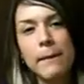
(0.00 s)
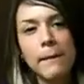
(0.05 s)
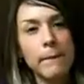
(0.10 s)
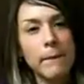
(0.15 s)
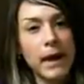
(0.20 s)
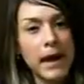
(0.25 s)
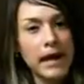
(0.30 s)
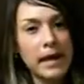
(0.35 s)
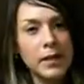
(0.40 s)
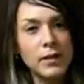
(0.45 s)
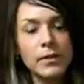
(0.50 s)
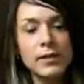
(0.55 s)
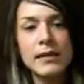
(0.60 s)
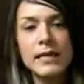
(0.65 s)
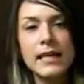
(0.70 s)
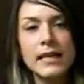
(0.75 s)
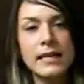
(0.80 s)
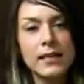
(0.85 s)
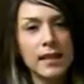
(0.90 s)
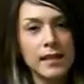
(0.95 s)
mild
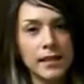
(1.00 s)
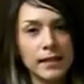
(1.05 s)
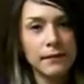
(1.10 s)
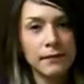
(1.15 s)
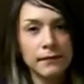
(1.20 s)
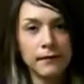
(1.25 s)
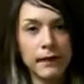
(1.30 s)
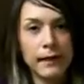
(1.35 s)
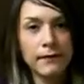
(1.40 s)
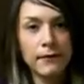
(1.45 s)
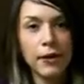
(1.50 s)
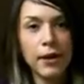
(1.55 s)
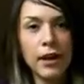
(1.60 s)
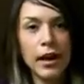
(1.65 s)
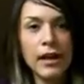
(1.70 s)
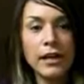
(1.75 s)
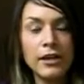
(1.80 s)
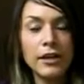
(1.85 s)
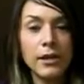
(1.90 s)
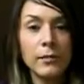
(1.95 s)
and nutty flavor,
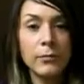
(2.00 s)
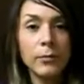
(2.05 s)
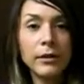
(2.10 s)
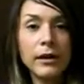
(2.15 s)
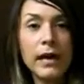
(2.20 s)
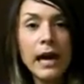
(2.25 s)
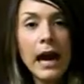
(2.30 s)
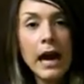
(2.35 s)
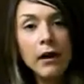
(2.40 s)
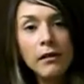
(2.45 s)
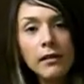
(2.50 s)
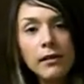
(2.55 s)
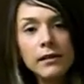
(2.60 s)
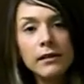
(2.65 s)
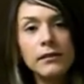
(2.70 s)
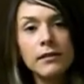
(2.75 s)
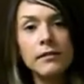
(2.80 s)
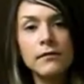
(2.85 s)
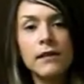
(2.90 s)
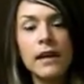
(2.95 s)
and you can bring out a
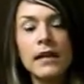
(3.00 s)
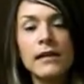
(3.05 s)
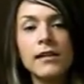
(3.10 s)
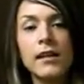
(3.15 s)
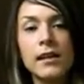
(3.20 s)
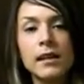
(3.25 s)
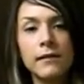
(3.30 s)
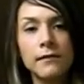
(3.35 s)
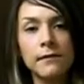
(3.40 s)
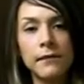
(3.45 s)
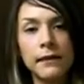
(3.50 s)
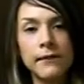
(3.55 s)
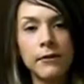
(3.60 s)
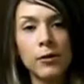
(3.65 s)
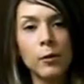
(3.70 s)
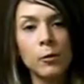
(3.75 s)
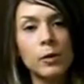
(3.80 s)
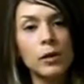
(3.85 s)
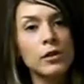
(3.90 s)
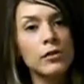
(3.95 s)
little of that nutty
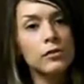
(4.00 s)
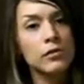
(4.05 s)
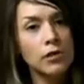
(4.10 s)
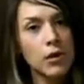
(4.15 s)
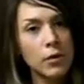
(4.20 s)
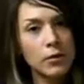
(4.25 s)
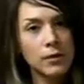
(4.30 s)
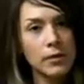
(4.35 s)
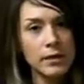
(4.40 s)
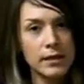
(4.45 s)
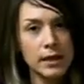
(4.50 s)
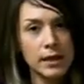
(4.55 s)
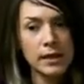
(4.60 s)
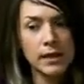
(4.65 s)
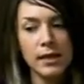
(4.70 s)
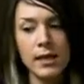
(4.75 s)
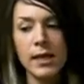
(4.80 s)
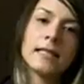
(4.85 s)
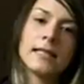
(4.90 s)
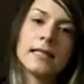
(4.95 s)
flavor when you toast
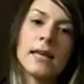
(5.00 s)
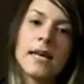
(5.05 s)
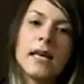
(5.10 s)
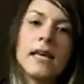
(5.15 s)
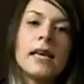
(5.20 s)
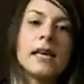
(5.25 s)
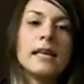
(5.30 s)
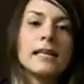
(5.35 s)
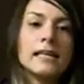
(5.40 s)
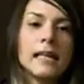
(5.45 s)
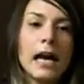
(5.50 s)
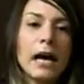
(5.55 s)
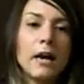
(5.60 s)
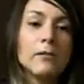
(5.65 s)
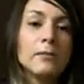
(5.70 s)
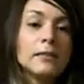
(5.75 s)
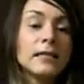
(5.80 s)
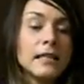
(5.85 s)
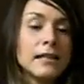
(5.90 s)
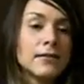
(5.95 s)
it. To
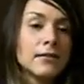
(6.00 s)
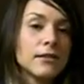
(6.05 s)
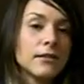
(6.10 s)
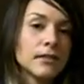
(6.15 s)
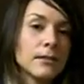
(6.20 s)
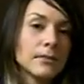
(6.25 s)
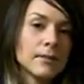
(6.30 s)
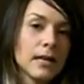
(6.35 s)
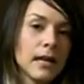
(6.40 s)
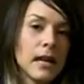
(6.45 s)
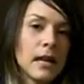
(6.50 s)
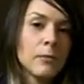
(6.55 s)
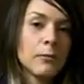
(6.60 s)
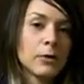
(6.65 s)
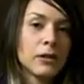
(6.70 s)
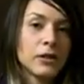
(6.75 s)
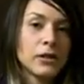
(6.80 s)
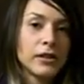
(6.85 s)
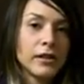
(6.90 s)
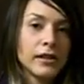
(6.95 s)
help save you some time
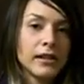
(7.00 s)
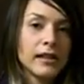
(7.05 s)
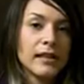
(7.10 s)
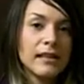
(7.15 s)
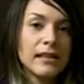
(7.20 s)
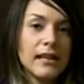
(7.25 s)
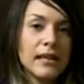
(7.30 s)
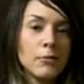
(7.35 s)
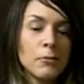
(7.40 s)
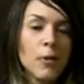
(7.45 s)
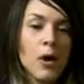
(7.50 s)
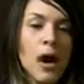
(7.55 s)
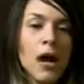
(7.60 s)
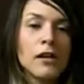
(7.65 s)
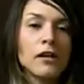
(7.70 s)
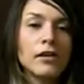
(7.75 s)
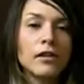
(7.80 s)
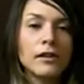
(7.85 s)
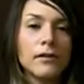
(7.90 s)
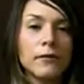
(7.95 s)
when cooking
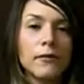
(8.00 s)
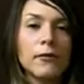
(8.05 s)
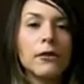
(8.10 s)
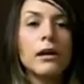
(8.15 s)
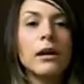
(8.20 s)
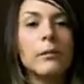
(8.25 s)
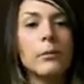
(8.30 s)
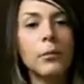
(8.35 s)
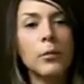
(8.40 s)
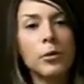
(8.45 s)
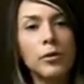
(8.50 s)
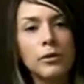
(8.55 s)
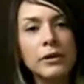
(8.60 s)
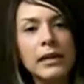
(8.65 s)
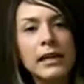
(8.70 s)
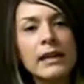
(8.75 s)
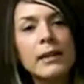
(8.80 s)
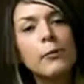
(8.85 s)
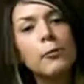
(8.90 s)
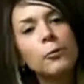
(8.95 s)
quinoa, look for a
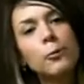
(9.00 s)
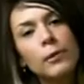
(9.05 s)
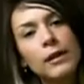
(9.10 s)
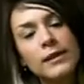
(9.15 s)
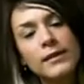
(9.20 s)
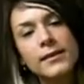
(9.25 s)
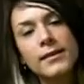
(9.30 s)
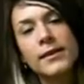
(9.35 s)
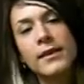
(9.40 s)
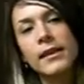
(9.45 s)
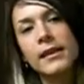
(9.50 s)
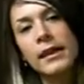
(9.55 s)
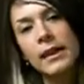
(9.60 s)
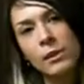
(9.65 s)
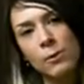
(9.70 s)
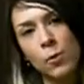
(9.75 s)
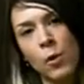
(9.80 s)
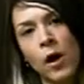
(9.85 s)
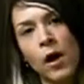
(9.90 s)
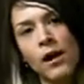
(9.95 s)
pre-rinsed
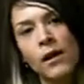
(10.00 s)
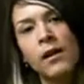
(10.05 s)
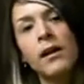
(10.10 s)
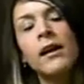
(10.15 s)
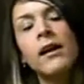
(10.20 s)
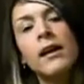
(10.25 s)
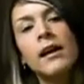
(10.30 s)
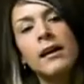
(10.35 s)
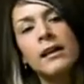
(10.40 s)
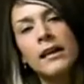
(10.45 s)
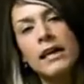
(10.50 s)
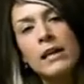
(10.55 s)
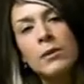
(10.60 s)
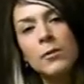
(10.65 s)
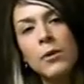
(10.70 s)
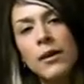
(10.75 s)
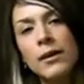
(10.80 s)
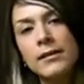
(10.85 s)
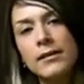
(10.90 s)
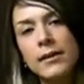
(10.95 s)
quinoa.
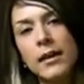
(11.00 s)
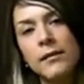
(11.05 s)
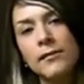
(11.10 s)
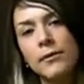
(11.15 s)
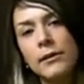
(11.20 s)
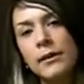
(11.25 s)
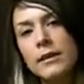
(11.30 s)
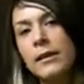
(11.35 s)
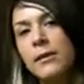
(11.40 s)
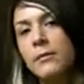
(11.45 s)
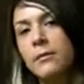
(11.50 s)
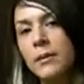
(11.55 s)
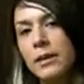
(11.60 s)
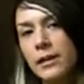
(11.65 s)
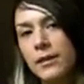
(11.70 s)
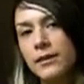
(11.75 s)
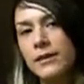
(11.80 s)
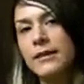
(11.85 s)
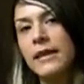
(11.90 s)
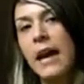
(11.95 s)
Quinoa is covered in a
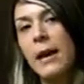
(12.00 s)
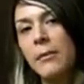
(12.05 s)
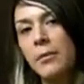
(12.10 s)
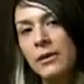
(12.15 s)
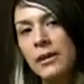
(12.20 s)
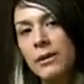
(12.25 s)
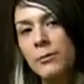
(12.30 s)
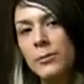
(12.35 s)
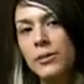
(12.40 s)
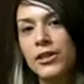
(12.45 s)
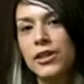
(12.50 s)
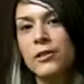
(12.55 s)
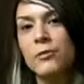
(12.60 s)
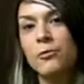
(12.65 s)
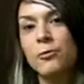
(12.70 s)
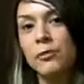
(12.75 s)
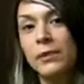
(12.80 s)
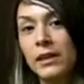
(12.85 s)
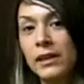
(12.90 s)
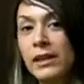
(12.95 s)
bitter saponin, which
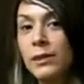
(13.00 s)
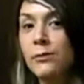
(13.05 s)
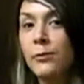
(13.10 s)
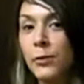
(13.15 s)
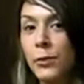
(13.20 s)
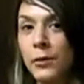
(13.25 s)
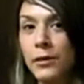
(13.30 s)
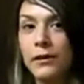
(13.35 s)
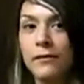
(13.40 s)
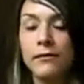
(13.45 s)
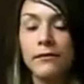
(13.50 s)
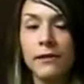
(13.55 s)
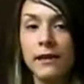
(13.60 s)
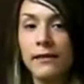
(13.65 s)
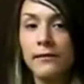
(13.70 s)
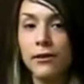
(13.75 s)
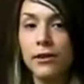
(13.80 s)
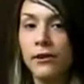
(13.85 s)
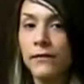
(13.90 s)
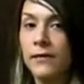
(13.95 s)
can really ruin the
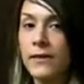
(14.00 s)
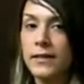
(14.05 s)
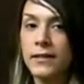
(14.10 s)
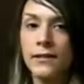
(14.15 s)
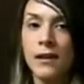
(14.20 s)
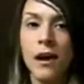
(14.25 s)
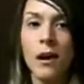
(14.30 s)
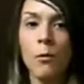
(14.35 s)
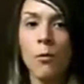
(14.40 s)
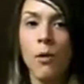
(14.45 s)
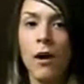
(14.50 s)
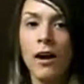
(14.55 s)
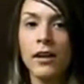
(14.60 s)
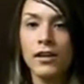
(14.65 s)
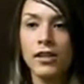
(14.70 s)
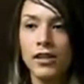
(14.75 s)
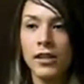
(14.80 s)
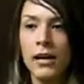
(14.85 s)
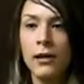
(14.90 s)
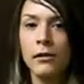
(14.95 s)
flavor if it's not
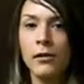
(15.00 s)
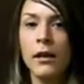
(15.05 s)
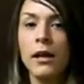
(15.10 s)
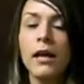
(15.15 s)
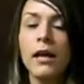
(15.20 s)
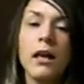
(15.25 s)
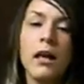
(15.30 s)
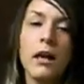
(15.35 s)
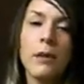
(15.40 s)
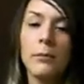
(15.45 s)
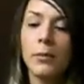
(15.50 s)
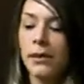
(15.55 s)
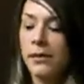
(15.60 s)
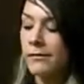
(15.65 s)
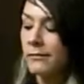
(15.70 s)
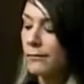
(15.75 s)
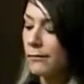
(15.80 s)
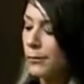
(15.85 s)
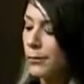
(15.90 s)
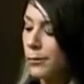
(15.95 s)
washed out.
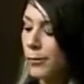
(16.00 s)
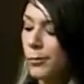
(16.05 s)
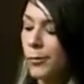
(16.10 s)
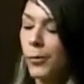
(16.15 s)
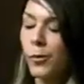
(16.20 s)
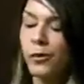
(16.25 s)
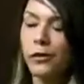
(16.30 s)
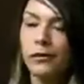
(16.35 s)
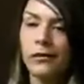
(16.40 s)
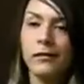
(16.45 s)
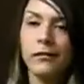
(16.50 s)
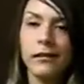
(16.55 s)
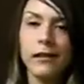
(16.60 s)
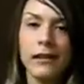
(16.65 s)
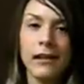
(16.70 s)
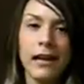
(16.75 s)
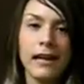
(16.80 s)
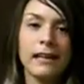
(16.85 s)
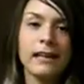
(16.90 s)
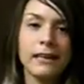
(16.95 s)
But more than
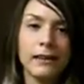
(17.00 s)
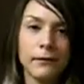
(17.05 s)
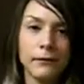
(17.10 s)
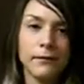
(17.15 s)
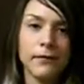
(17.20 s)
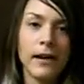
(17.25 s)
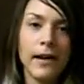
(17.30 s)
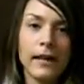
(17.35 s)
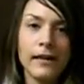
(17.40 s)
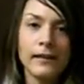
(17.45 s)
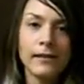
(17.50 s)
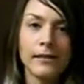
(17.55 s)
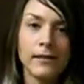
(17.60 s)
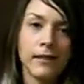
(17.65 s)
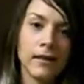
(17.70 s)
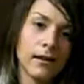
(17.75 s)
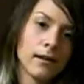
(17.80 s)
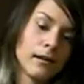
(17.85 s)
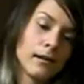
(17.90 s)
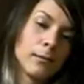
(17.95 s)
likely you'll find
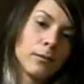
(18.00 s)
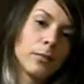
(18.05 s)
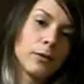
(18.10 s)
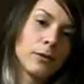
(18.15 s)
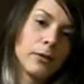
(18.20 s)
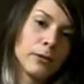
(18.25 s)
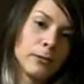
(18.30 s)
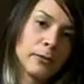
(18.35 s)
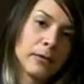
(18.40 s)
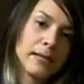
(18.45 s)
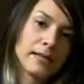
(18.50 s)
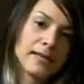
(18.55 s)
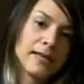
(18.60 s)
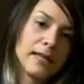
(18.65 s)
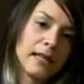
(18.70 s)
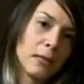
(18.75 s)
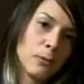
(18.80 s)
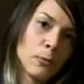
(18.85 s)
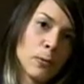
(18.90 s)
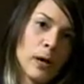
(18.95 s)
a pre-rinsed
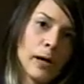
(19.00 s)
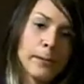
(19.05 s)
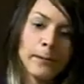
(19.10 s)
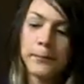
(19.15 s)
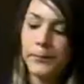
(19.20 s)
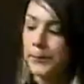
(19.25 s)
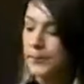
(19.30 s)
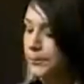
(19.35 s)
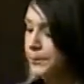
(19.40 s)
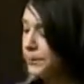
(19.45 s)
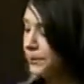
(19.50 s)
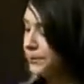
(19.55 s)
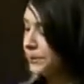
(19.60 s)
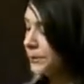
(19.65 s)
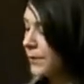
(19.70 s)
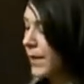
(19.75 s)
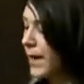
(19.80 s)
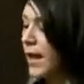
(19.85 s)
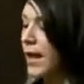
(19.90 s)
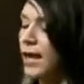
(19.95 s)
quinoa.
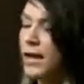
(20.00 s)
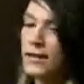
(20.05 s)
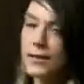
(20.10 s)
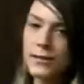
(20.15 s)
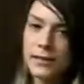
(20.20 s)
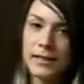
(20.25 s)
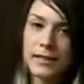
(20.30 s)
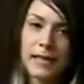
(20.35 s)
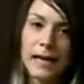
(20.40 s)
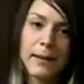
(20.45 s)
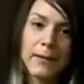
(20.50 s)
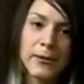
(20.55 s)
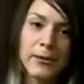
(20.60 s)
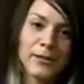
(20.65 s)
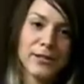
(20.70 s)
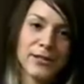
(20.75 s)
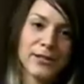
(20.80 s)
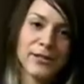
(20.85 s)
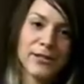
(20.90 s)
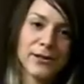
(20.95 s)
So today I'm
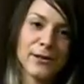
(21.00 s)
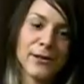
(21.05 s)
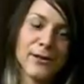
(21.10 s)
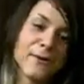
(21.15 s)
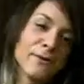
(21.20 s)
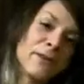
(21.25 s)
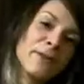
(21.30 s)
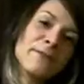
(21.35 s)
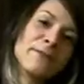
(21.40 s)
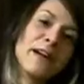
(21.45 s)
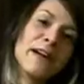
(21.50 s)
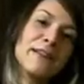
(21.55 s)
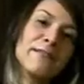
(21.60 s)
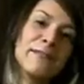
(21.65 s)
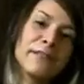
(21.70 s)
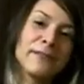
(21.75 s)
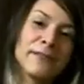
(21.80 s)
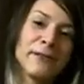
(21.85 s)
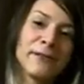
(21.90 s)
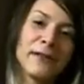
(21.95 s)
going to show you one of my
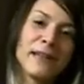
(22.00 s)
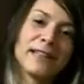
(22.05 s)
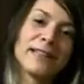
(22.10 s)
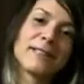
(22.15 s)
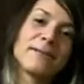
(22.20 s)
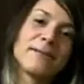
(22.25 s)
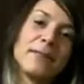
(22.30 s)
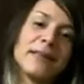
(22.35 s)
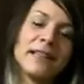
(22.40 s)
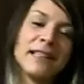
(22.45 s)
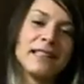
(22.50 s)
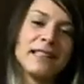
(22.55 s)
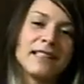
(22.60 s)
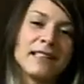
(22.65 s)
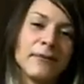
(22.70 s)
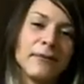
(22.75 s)
favorite recipes